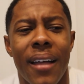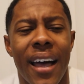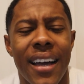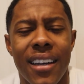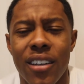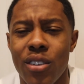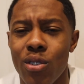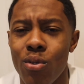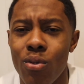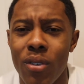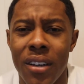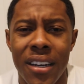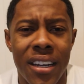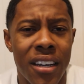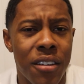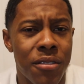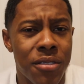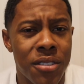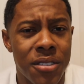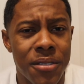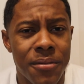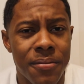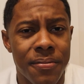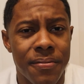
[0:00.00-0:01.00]
I could do
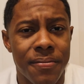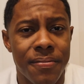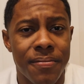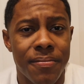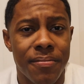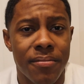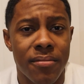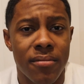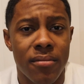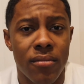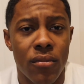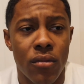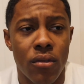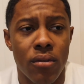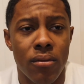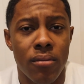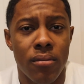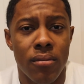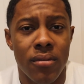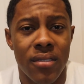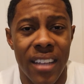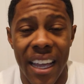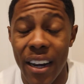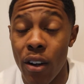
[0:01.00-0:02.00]
whatever.
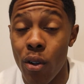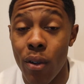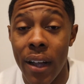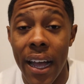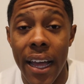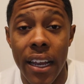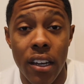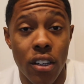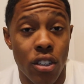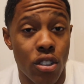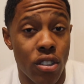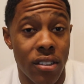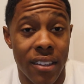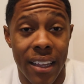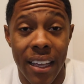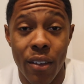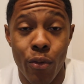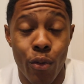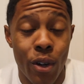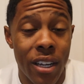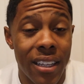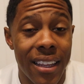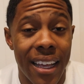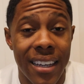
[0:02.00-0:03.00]
They don't got,
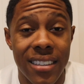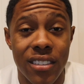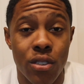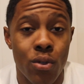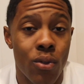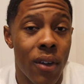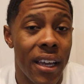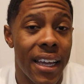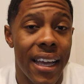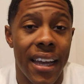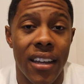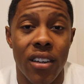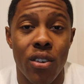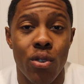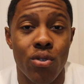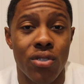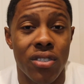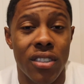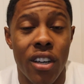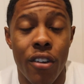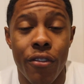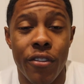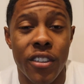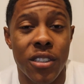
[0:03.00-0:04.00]
they realize you ain't got no
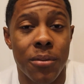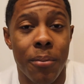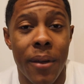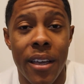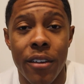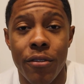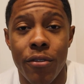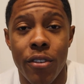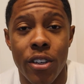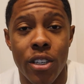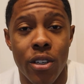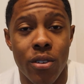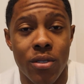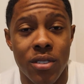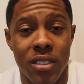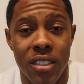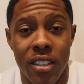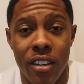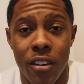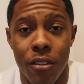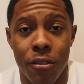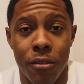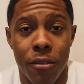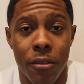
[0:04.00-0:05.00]
self respect for
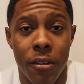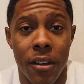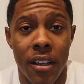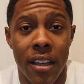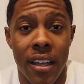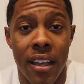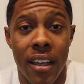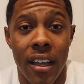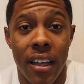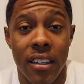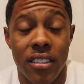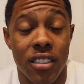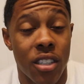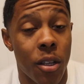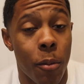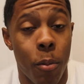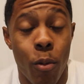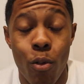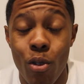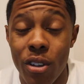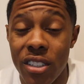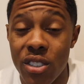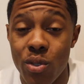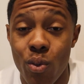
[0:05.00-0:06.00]
yourself to
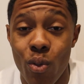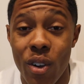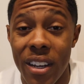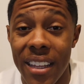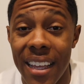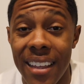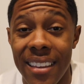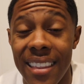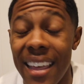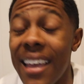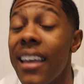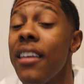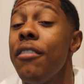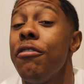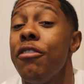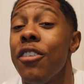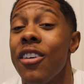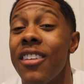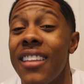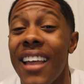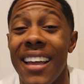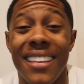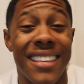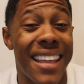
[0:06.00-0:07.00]
the point where they
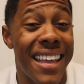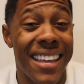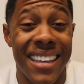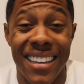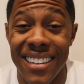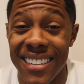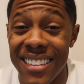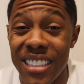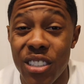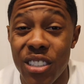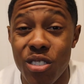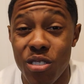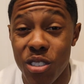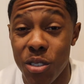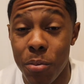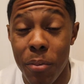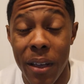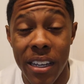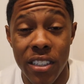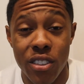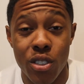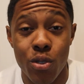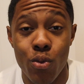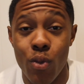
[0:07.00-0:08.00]
feel like they can
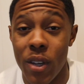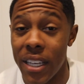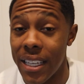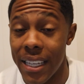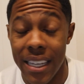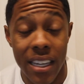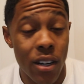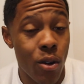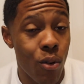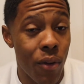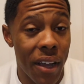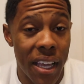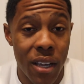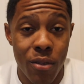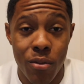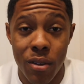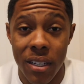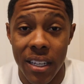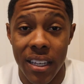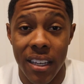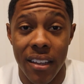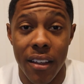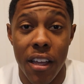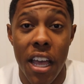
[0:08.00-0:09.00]
disrespect you and get away
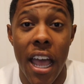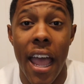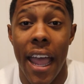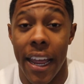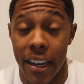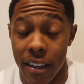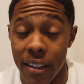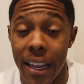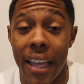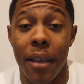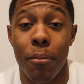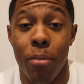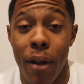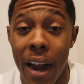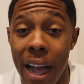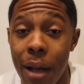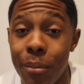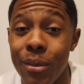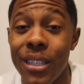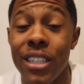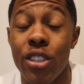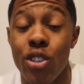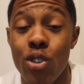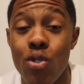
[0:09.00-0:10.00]
with it. And they
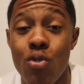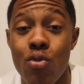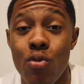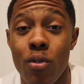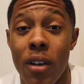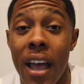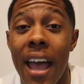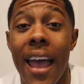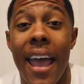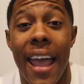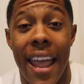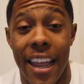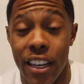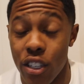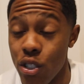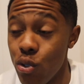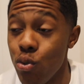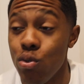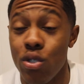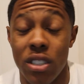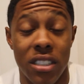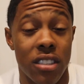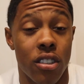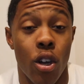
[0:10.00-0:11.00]
probably do. And
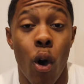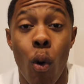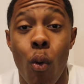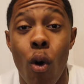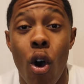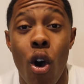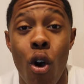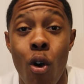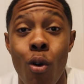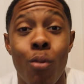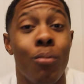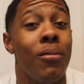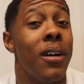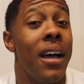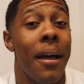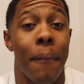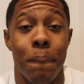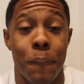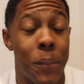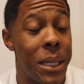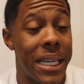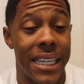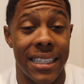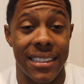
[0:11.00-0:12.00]
you just go home
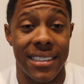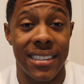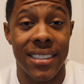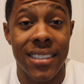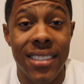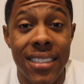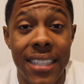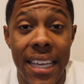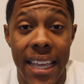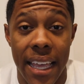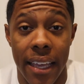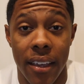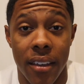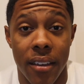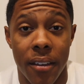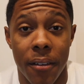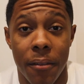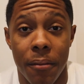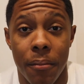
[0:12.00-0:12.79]
being sick,